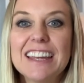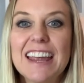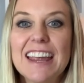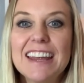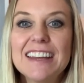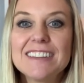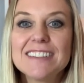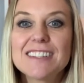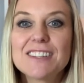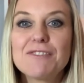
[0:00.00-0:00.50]

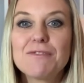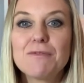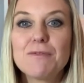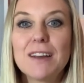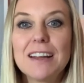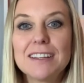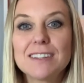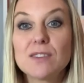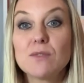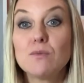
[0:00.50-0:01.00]
It's
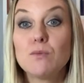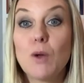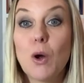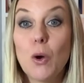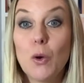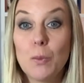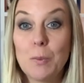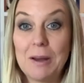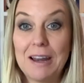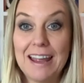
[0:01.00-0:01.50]
great to
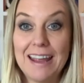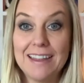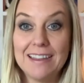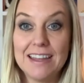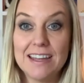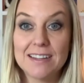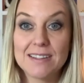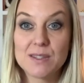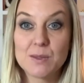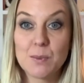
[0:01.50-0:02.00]
role play
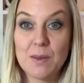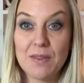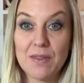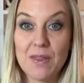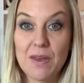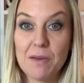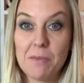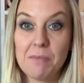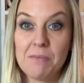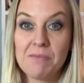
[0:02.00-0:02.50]
this with
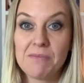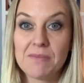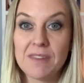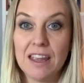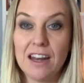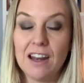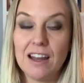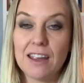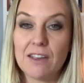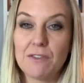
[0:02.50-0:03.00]
them
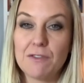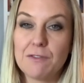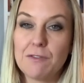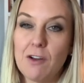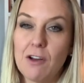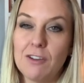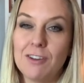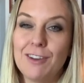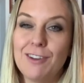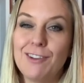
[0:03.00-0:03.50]
in like a
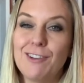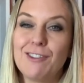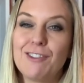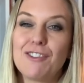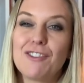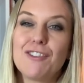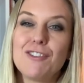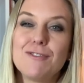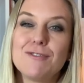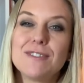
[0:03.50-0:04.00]
fun and
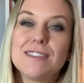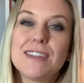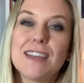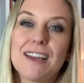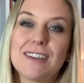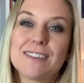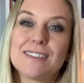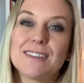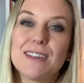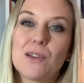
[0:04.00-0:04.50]

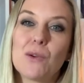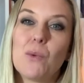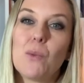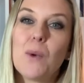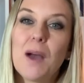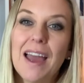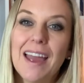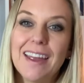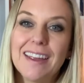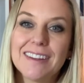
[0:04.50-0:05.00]
enthusiastic
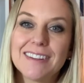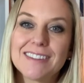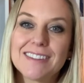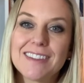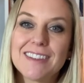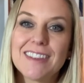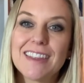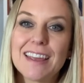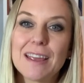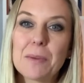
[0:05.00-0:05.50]
way
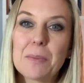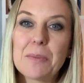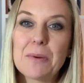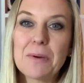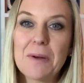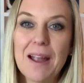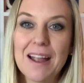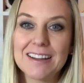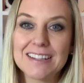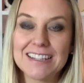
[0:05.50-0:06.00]
so that they can
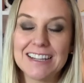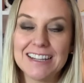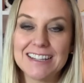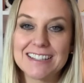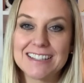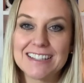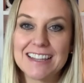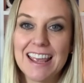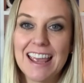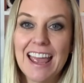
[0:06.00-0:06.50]

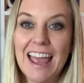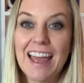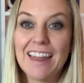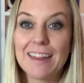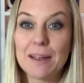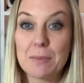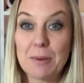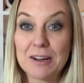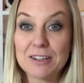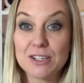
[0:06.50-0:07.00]
practice and
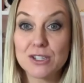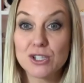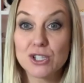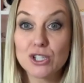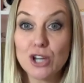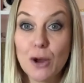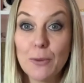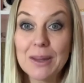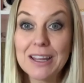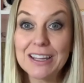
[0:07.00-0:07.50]
they can practice
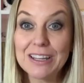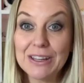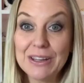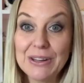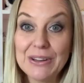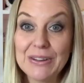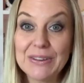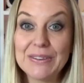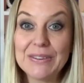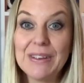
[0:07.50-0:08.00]
showing
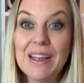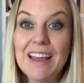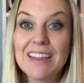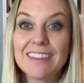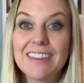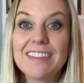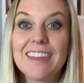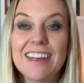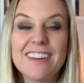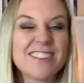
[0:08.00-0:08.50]
you
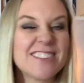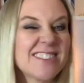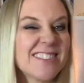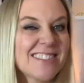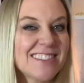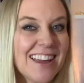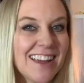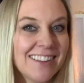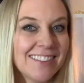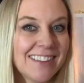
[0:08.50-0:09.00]
that they
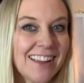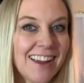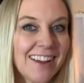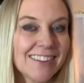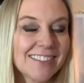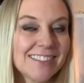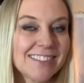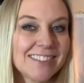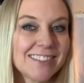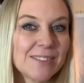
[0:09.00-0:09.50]
understand
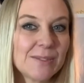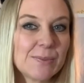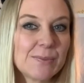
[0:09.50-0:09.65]
this.